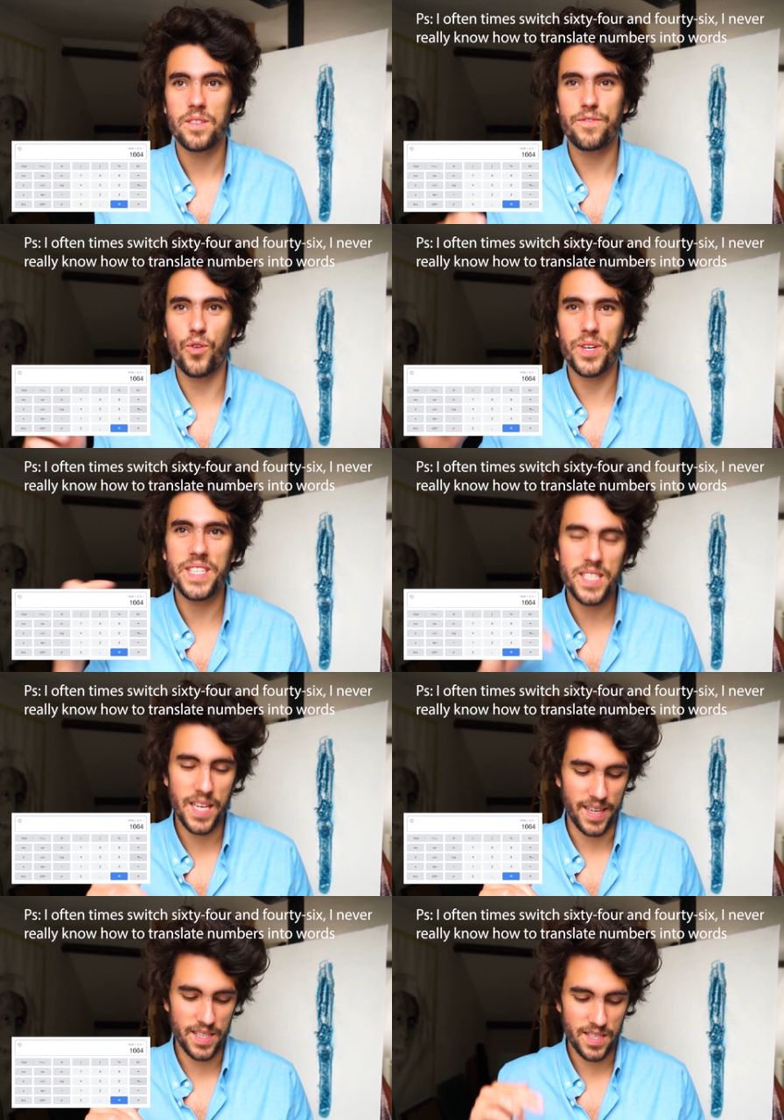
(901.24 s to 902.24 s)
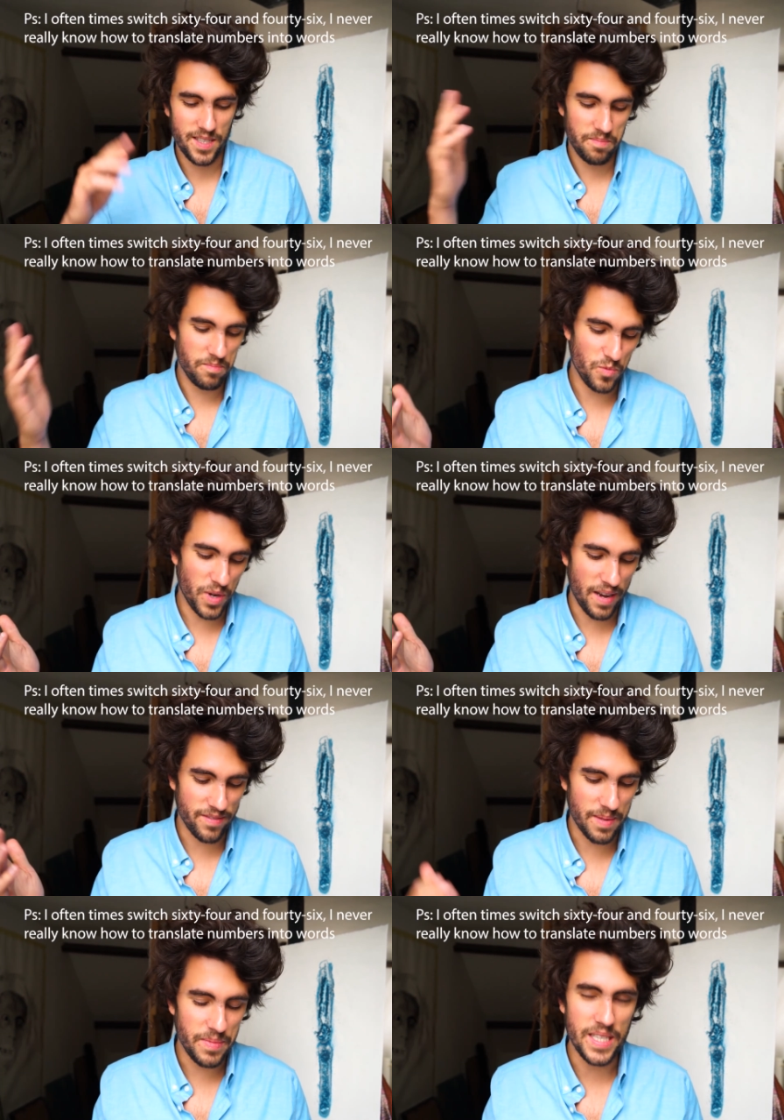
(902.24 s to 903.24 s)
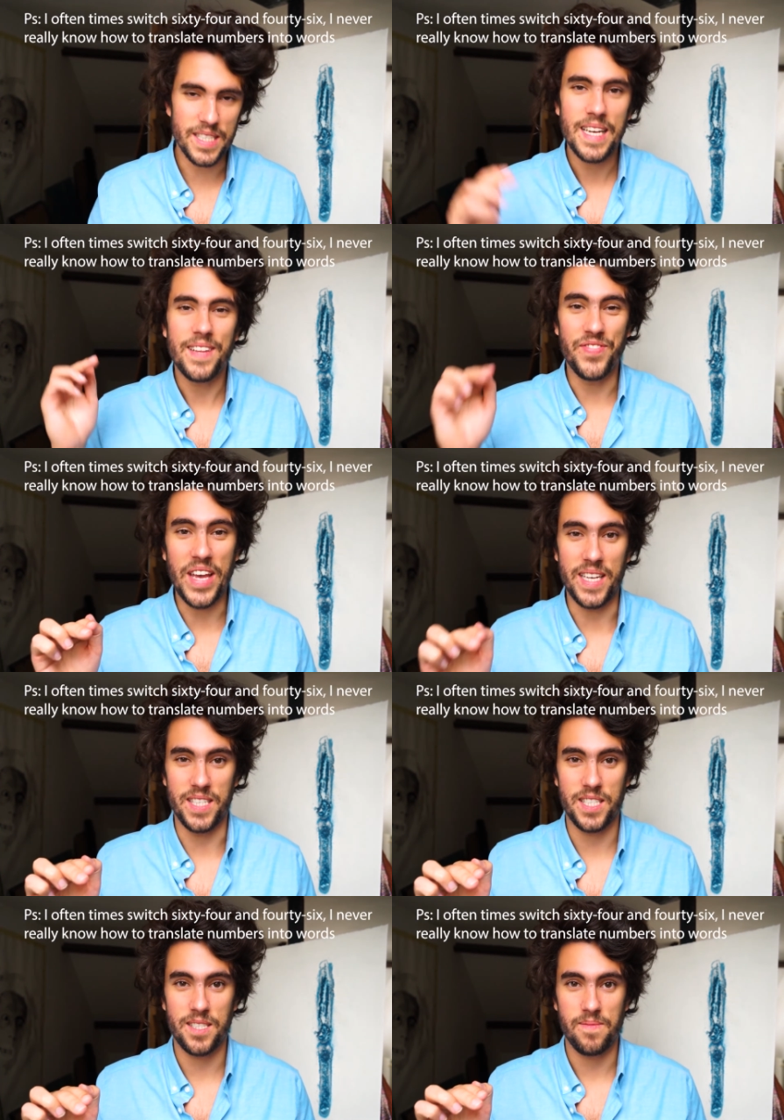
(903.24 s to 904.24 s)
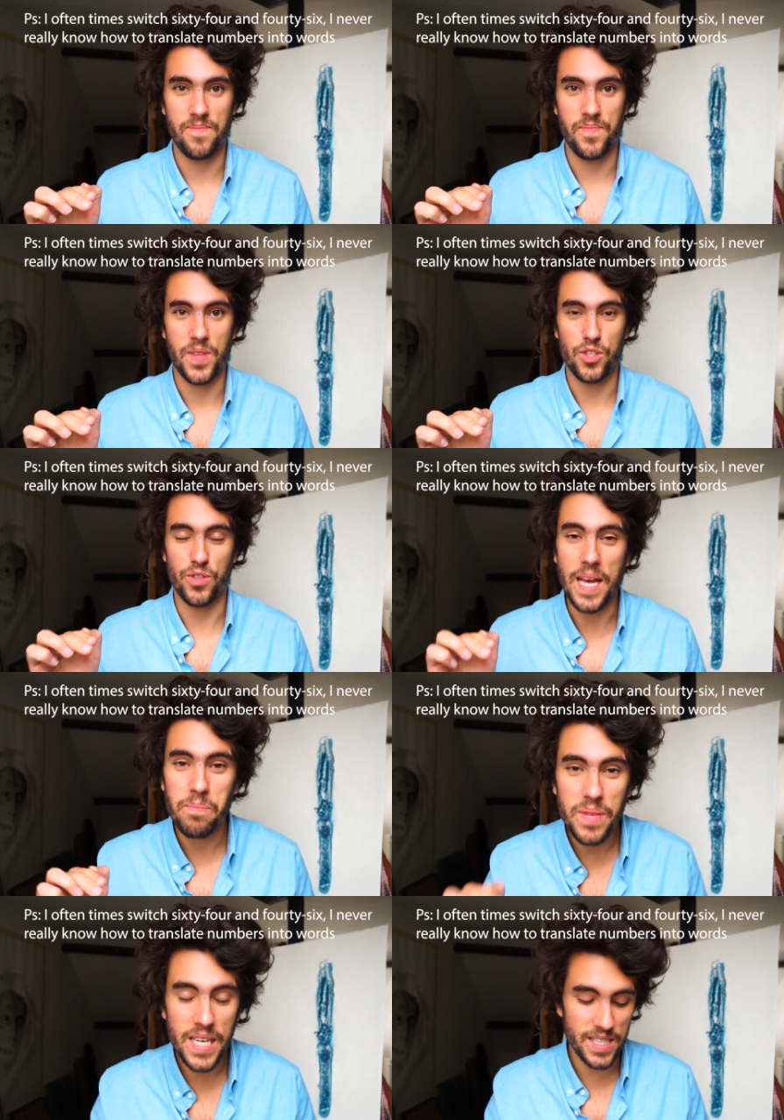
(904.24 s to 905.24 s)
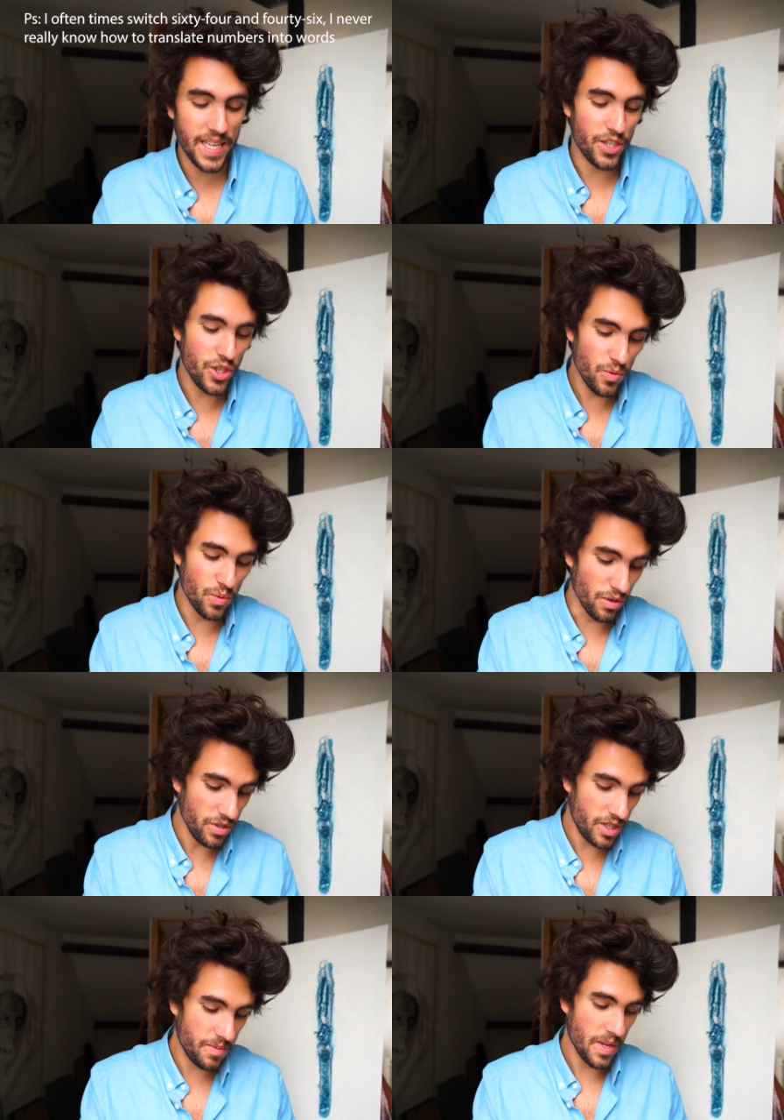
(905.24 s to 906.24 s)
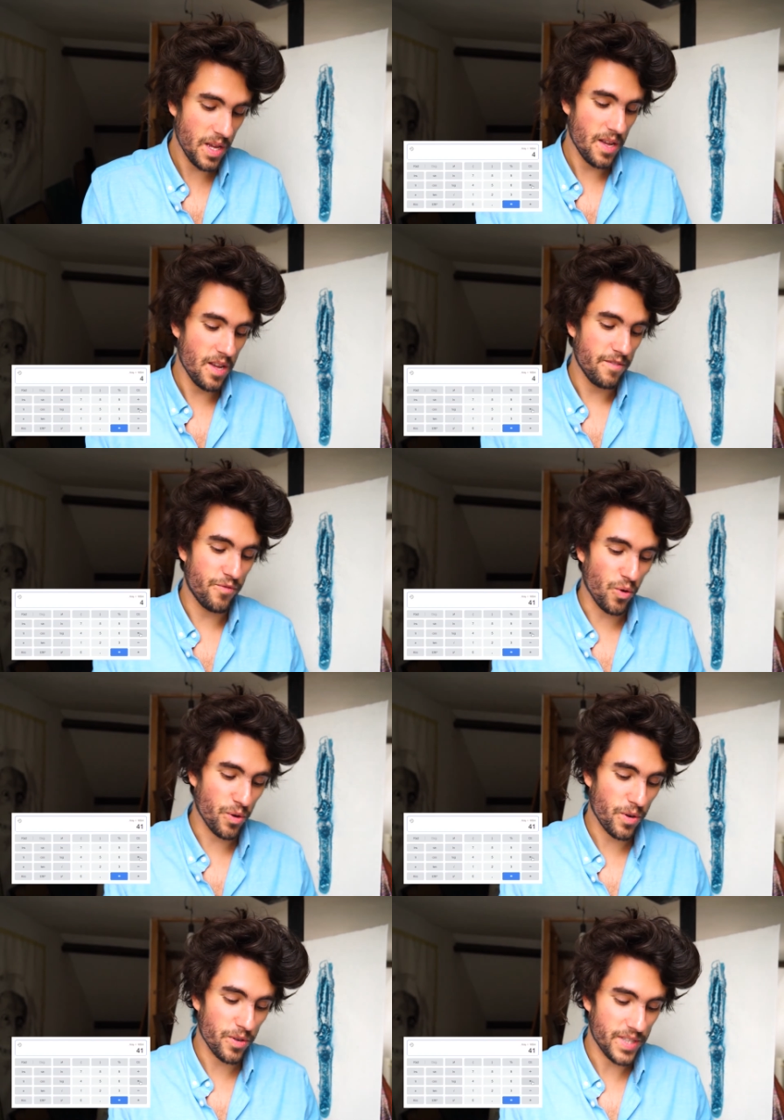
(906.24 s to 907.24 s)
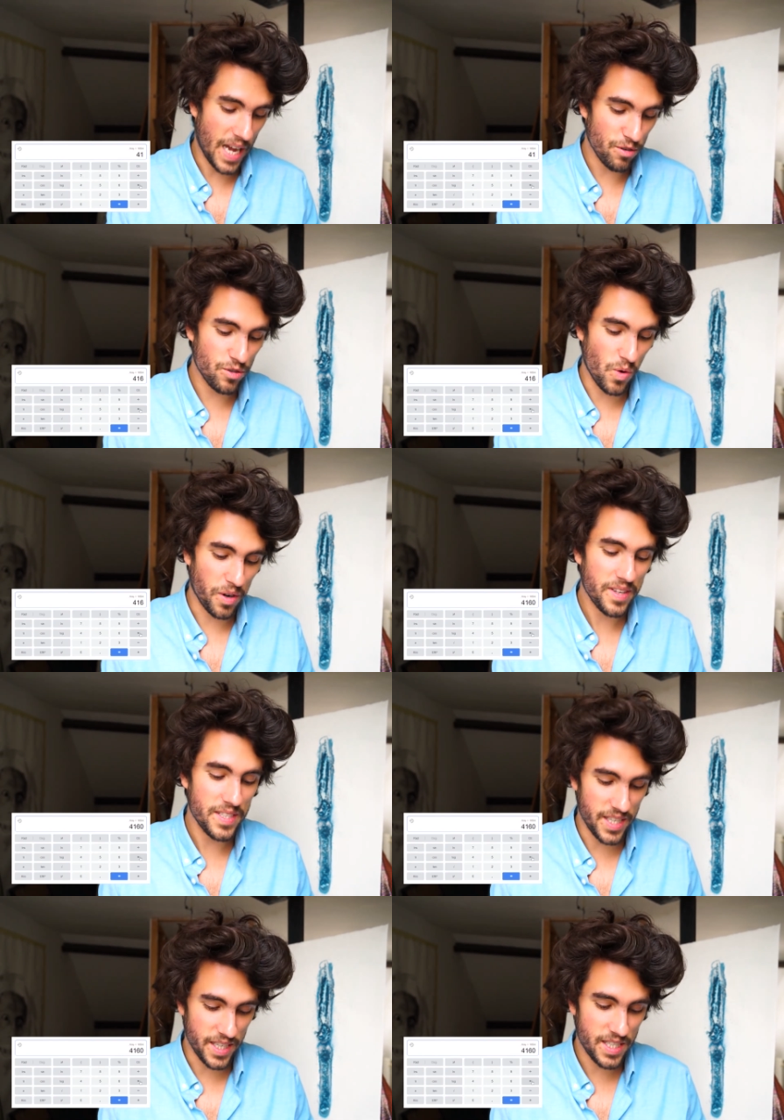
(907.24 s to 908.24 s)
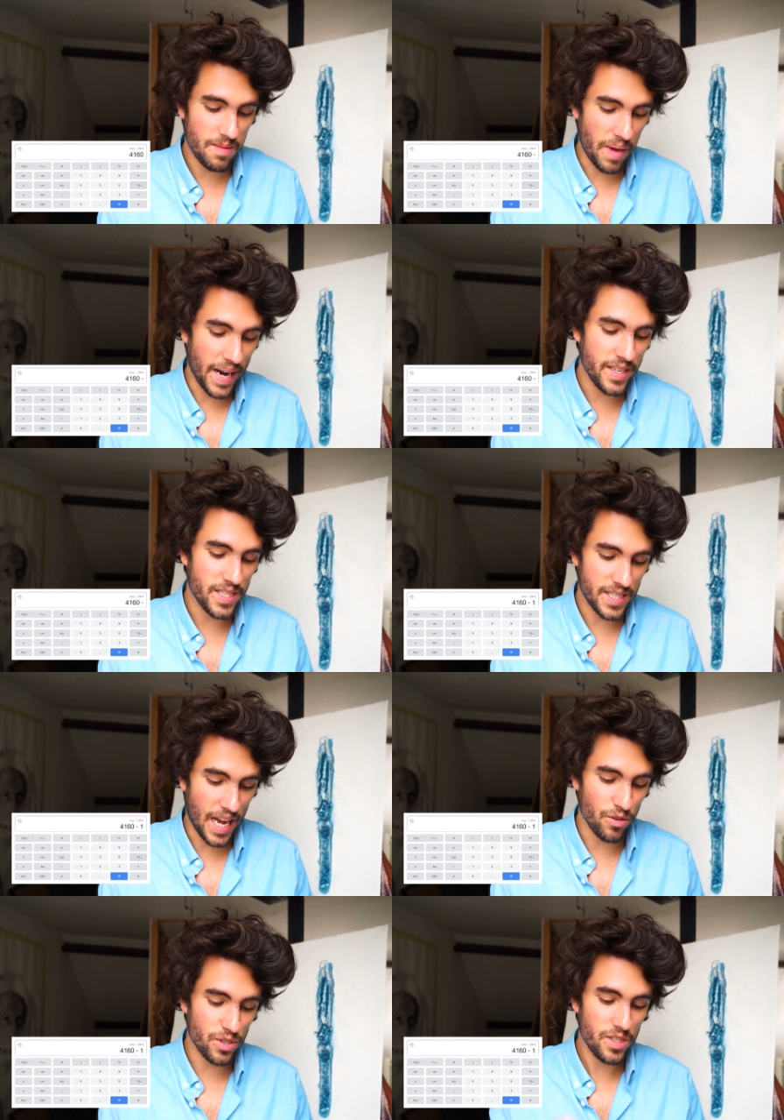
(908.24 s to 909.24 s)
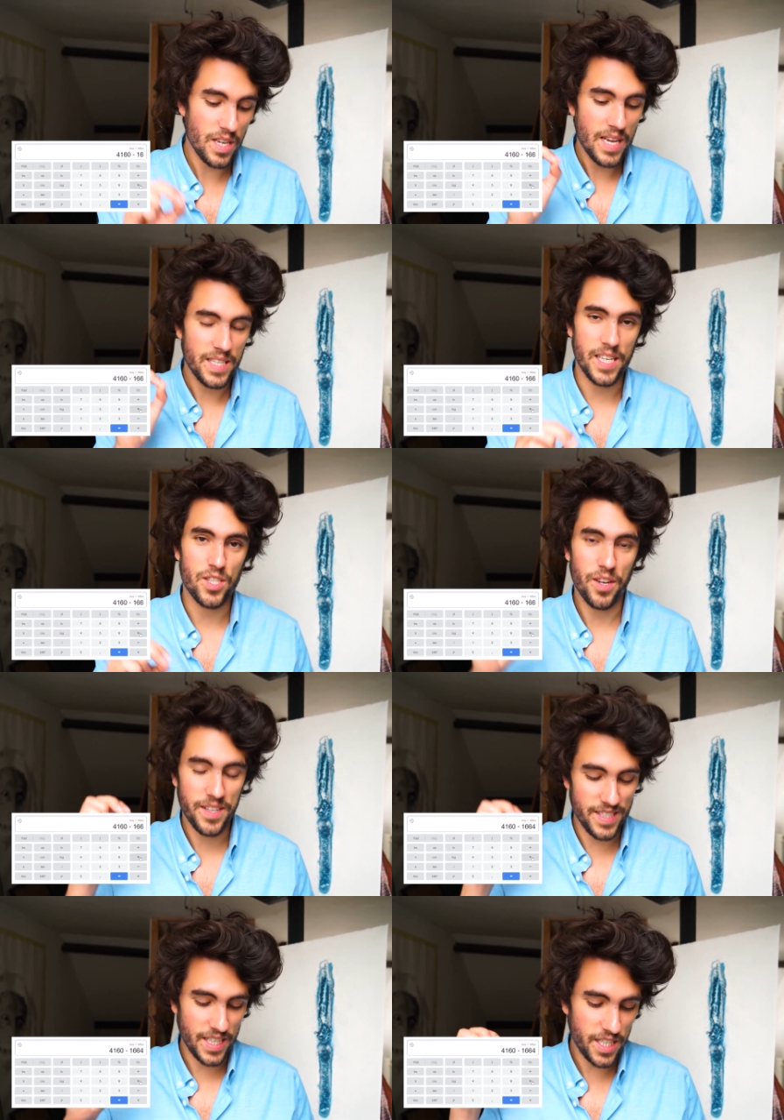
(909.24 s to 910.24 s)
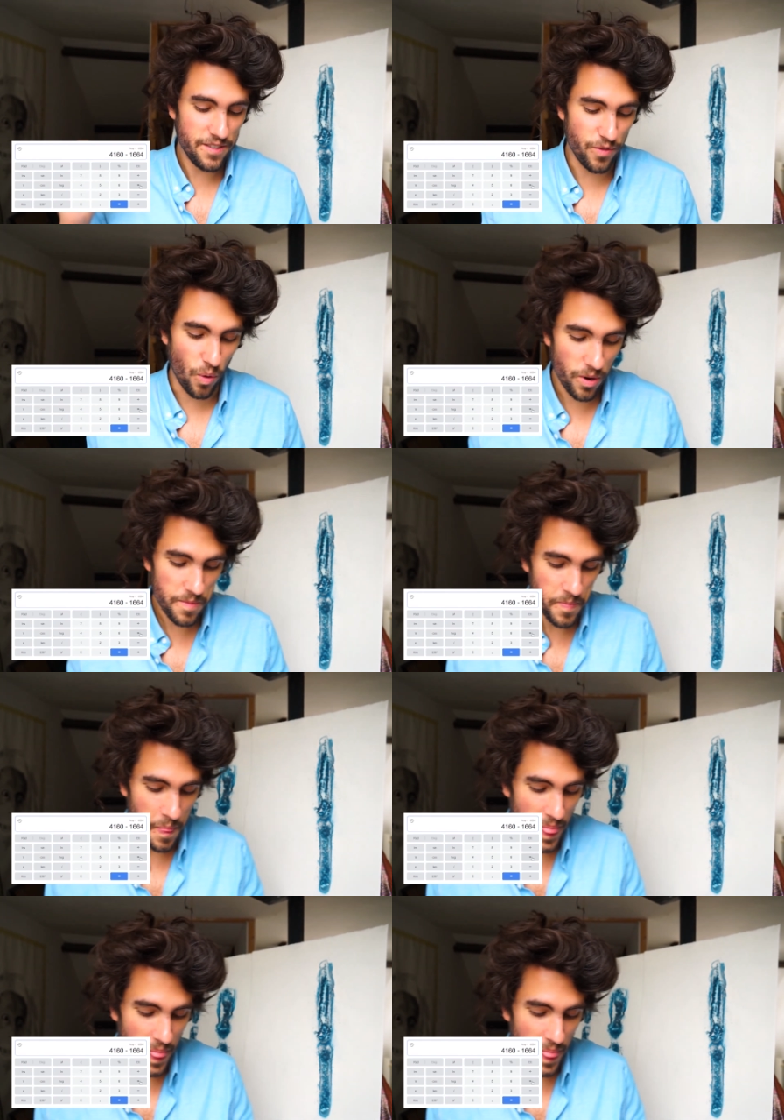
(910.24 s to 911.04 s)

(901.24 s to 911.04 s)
46, whatever that means, days. So that means that you would, 4,160 minus 1,664